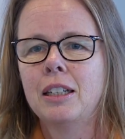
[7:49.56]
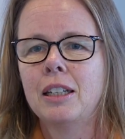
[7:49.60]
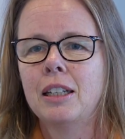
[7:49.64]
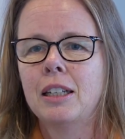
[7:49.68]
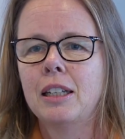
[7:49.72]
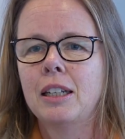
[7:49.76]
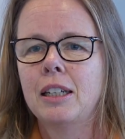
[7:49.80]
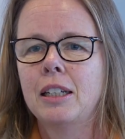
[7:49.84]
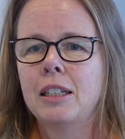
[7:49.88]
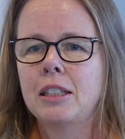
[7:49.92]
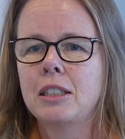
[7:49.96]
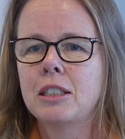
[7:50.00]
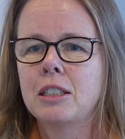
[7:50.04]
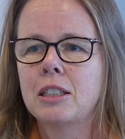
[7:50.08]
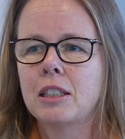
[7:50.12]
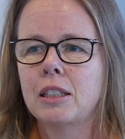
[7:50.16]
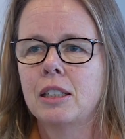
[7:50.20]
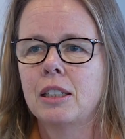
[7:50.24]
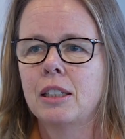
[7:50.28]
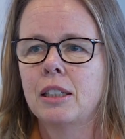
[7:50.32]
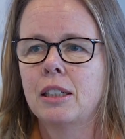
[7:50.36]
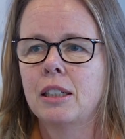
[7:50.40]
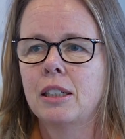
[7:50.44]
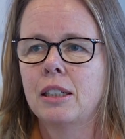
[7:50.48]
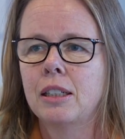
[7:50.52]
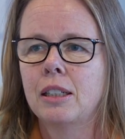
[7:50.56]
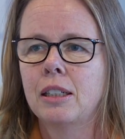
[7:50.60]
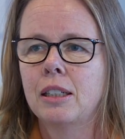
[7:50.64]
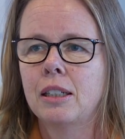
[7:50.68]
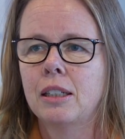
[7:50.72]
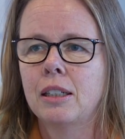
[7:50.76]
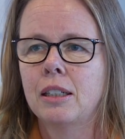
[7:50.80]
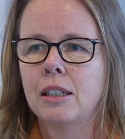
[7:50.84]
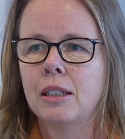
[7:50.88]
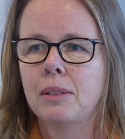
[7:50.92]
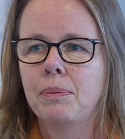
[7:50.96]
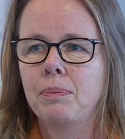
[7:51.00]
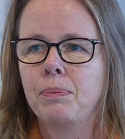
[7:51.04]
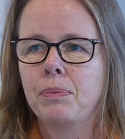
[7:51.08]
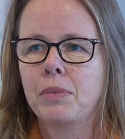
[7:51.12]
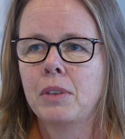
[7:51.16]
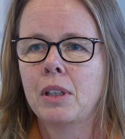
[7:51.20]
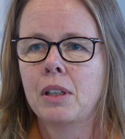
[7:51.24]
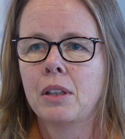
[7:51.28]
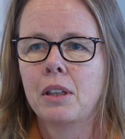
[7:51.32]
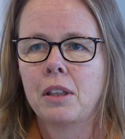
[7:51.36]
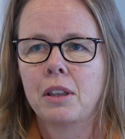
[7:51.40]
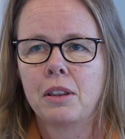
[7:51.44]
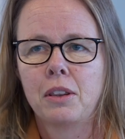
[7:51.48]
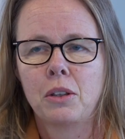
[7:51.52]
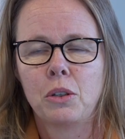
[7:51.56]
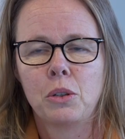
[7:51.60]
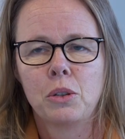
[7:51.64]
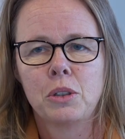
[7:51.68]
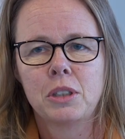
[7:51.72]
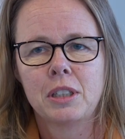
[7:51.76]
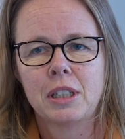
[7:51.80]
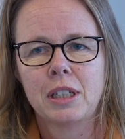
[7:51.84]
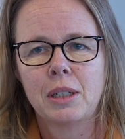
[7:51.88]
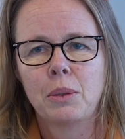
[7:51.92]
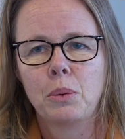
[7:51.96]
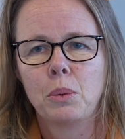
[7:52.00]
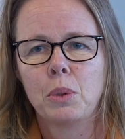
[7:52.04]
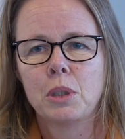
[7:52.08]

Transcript: And um, the third thing